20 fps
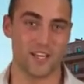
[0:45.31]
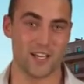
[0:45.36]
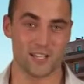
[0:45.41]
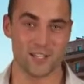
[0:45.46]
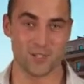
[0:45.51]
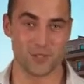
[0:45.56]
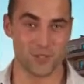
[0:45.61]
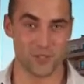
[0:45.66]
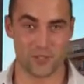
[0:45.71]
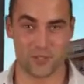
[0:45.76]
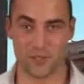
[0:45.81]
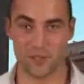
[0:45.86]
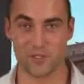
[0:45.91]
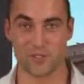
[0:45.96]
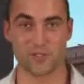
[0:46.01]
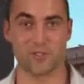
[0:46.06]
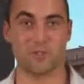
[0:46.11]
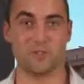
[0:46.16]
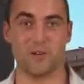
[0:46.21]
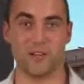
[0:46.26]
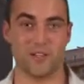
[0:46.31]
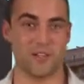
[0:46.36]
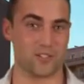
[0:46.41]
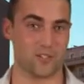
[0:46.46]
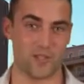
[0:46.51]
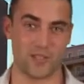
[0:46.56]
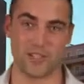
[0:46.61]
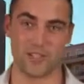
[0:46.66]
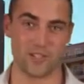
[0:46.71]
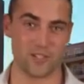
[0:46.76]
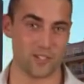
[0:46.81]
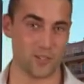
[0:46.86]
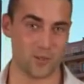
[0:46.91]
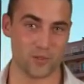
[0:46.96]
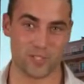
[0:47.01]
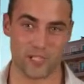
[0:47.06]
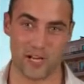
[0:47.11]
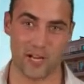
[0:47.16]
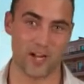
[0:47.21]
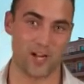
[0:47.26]
And so as soon as your buddy, so I just
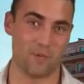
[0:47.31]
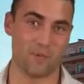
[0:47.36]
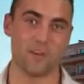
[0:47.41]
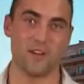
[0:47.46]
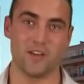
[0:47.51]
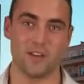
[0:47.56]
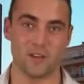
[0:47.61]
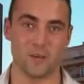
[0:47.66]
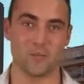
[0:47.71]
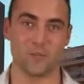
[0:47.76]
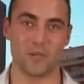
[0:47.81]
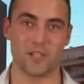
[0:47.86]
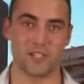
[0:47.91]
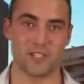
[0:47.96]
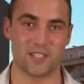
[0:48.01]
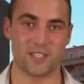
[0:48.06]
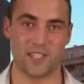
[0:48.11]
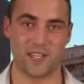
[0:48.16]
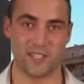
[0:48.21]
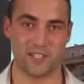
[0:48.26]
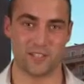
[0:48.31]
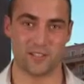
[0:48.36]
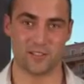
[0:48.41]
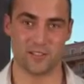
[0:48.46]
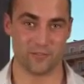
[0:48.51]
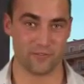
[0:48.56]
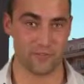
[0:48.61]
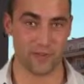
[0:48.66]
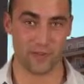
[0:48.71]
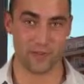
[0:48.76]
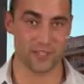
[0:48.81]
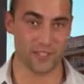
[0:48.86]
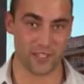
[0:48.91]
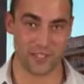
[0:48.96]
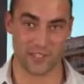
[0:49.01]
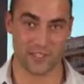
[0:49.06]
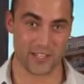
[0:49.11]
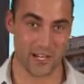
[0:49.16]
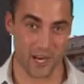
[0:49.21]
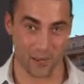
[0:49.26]
showed Tom the presentation, the first
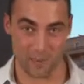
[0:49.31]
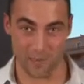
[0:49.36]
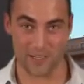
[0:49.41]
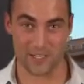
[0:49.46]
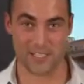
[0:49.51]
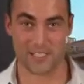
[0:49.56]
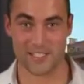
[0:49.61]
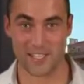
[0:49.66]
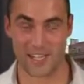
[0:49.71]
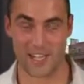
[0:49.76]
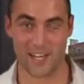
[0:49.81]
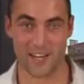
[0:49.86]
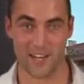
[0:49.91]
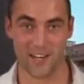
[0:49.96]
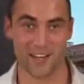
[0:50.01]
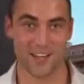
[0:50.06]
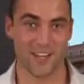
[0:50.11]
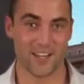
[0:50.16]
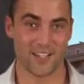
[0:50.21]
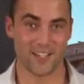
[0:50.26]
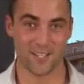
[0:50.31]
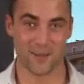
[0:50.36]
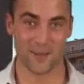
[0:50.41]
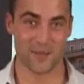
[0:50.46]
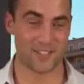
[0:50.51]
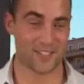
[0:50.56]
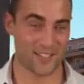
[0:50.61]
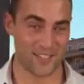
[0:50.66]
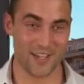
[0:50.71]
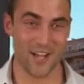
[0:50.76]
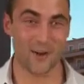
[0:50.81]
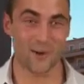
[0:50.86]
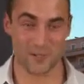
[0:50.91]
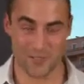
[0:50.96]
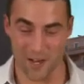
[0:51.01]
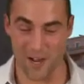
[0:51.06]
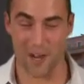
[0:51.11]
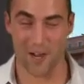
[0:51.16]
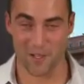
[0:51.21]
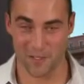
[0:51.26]
thing that I'm gonna say is I'm gonna say, that
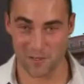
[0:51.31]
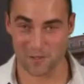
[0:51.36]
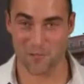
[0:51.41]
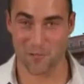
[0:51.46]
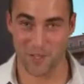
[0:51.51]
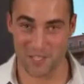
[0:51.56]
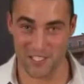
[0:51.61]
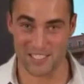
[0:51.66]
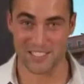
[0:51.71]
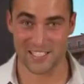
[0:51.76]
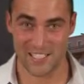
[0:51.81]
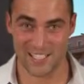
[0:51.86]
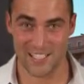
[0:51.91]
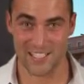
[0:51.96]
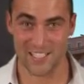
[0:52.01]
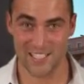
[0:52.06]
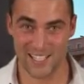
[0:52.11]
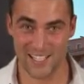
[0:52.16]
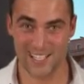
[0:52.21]
was awesome, wasn't it?